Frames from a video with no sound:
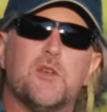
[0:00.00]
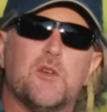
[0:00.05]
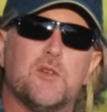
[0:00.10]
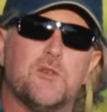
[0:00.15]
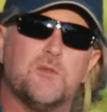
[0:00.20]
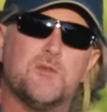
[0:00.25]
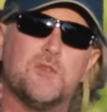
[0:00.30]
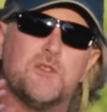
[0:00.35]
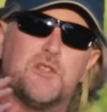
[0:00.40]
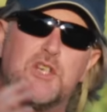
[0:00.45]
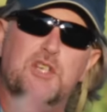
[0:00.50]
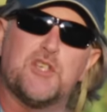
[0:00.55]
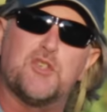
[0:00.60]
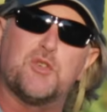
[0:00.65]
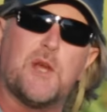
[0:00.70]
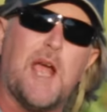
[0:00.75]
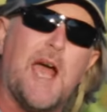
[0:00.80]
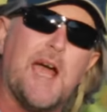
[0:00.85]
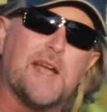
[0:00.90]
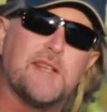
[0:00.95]
you're
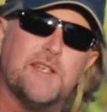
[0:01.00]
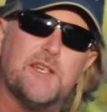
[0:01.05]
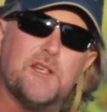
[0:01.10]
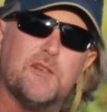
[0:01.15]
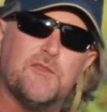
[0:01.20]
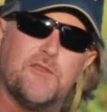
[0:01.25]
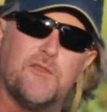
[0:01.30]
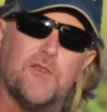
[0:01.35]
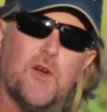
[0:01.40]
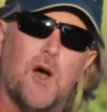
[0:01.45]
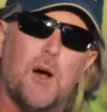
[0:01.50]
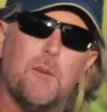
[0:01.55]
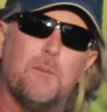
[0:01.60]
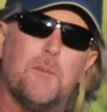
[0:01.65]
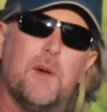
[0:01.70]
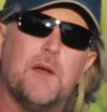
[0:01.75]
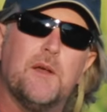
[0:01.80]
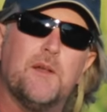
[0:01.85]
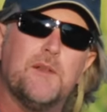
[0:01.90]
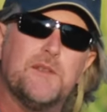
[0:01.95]
detracting
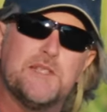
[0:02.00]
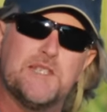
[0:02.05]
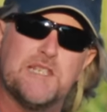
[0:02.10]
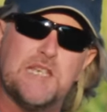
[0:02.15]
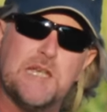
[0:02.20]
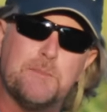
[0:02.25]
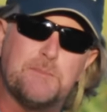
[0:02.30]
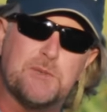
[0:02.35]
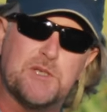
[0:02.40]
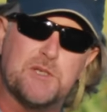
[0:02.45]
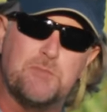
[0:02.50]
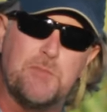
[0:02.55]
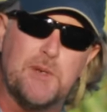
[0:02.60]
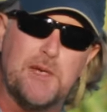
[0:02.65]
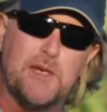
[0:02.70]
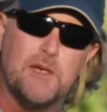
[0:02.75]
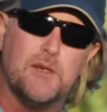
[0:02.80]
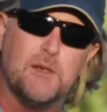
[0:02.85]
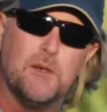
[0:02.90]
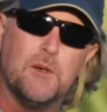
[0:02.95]
from tip
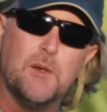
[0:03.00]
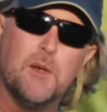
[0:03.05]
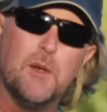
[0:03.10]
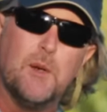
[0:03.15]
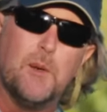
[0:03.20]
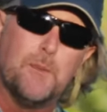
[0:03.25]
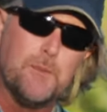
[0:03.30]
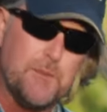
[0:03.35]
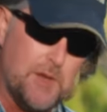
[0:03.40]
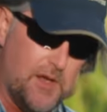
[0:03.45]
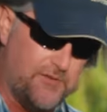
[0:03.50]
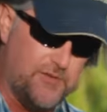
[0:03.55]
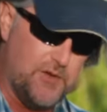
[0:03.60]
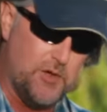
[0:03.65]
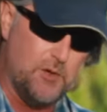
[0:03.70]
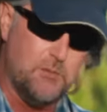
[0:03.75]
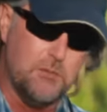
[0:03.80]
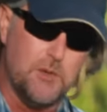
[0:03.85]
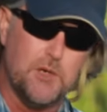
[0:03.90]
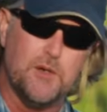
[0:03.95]
speed. If
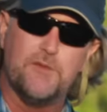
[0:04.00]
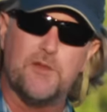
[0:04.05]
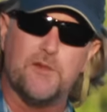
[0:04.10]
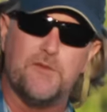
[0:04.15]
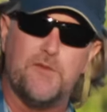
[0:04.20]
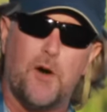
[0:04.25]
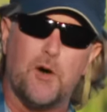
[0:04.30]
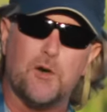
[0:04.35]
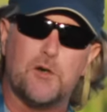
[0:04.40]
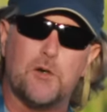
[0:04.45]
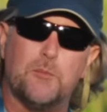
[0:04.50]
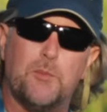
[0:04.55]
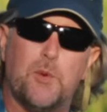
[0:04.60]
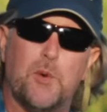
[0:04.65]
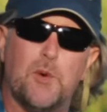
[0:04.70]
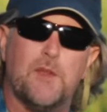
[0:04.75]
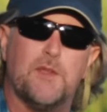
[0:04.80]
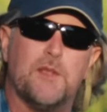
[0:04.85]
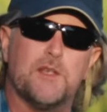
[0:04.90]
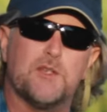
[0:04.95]
you move the fulcrum
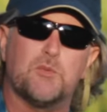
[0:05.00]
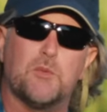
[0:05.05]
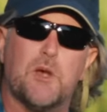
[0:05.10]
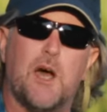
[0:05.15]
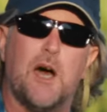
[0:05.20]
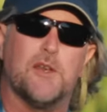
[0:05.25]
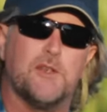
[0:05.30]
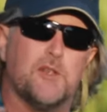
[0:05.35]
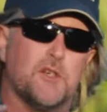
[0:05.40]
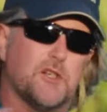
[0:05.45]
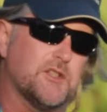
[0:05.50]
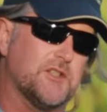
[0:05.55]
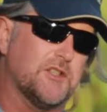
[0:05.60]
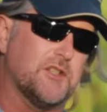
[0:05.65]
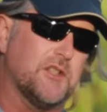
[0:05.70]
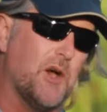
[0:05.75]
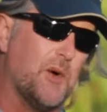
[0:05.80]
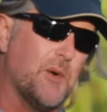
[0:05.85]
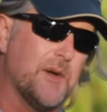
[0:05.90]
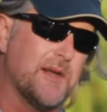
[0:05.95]
point of this rod, you're
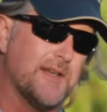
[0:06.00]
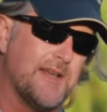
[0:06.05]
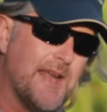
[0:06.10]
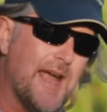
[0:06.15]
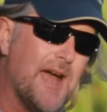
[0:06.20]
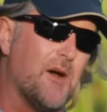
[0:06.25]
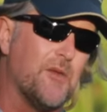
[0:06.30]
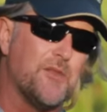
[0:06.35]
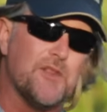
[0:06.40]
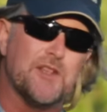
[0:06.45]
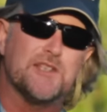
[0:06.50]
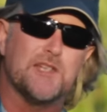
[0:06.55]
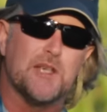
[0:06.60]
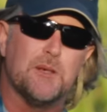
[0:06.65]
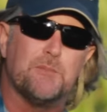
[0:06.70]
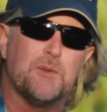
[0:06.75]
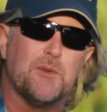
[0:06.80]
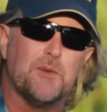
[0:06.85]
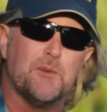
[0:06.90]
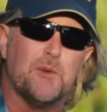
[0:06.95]
slowing down the
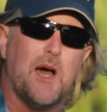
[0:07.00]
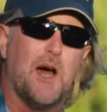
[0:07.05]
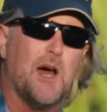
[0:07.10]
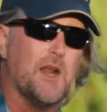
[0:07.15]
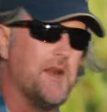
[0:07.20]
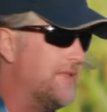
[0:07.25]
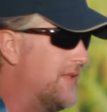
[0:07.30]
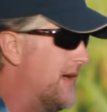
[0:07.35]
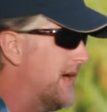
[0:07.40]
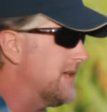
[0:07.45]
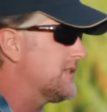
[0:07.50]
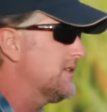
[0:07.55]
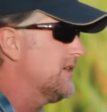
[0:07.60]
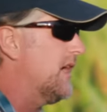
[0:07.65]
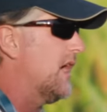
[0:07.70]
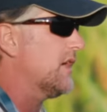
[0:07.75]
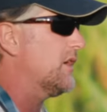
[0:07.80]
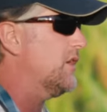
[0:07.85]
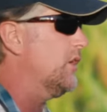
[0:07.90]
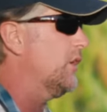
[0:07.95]
tip of the rod, and that's
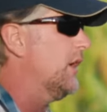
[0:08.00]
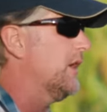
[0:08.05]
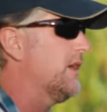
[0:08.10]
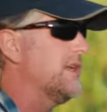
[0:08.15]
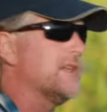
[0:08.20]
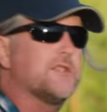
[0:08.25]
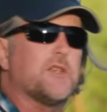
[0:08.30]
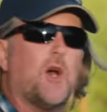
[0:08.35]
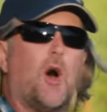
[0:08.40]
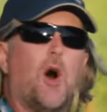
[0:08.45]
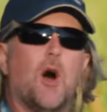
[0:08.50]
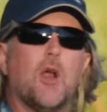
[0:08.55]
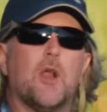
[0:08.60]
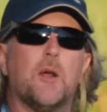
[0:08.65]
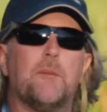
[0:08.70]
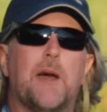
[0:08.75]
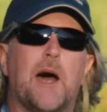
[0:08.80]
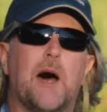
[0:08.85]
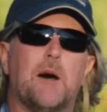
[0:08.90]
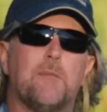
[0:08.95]
not good. It's all
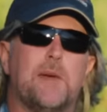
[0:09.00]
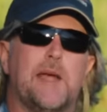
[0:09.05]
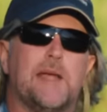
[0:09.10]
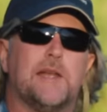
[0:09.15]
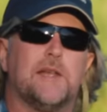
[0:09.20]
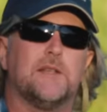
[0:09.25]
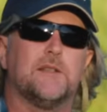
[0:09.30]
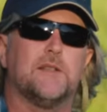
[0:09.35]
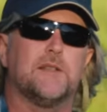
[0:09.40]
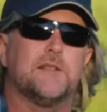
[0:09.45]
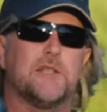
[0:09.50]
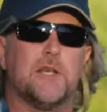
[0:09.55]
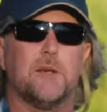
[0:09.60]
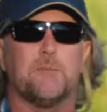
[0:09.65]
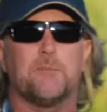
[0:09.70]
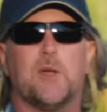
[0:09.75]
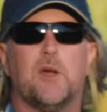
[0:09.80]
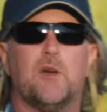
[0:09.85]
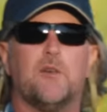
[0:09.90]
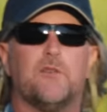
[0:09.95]
about making the
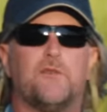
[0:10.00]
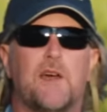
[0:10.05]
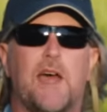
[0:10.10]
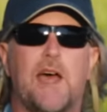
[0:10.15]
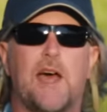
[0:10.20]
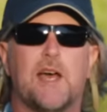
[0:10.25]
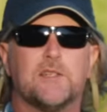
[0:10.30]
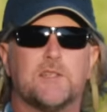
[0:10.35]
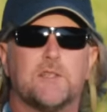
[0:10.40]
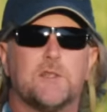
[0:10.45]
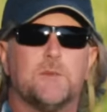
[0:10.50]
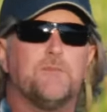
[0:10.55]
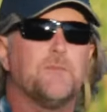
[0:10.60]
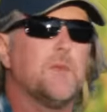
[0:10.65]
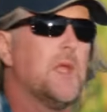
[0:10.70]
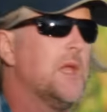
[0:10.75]
tip go fast.